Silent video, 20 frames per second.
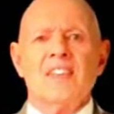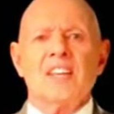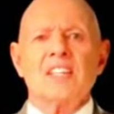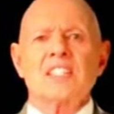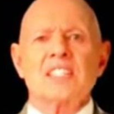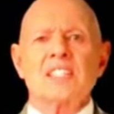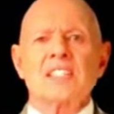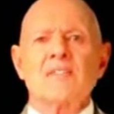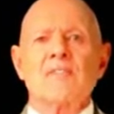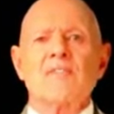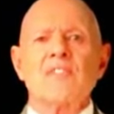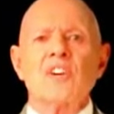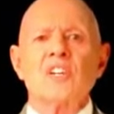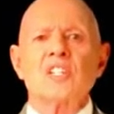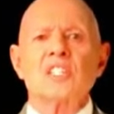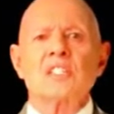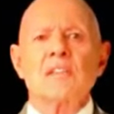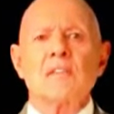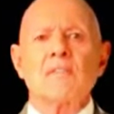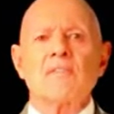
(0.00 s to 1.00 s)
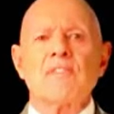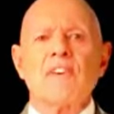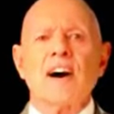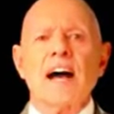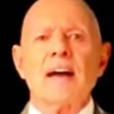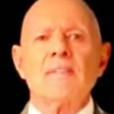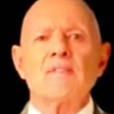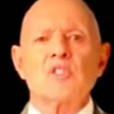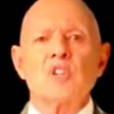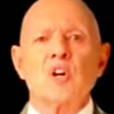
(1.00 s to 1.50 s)
This is the first of
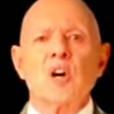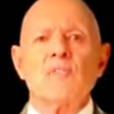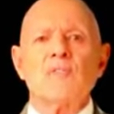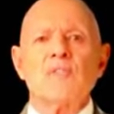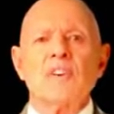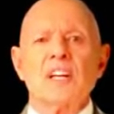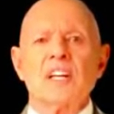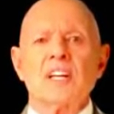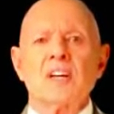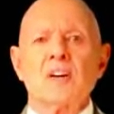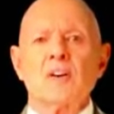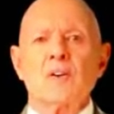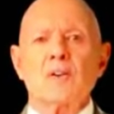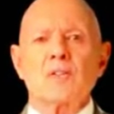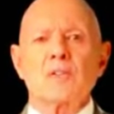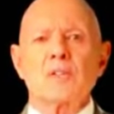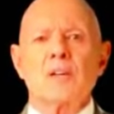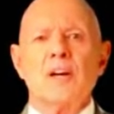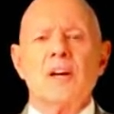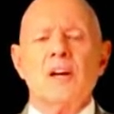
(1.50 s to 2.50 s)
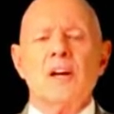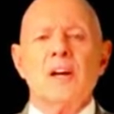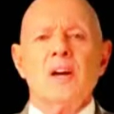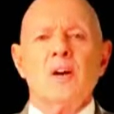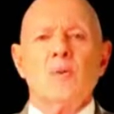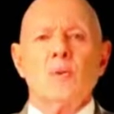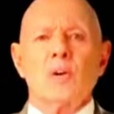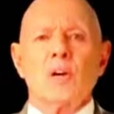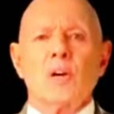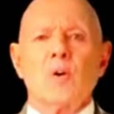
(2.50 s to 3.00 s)
5 short videos
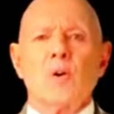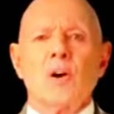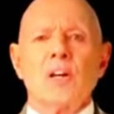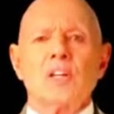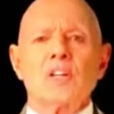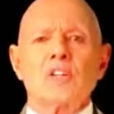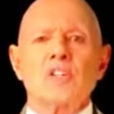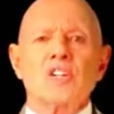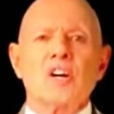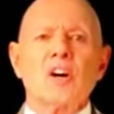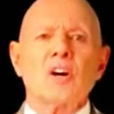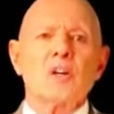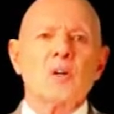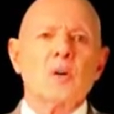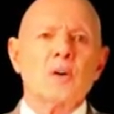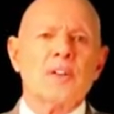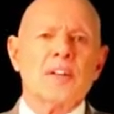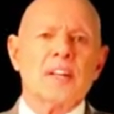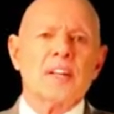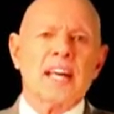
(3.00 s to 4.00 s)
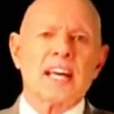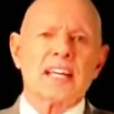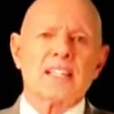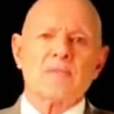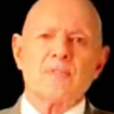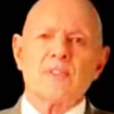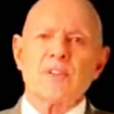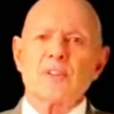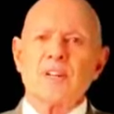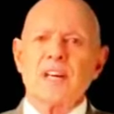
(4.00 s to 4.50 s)
we're going to show you in the
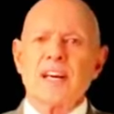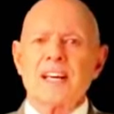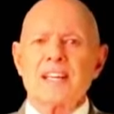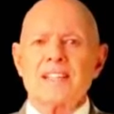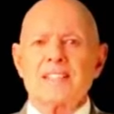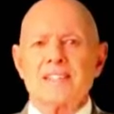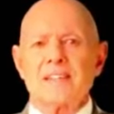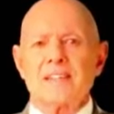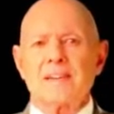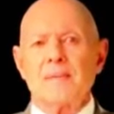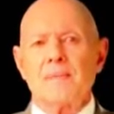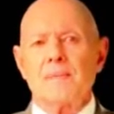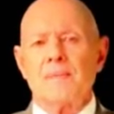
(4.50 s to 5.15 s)
next few days.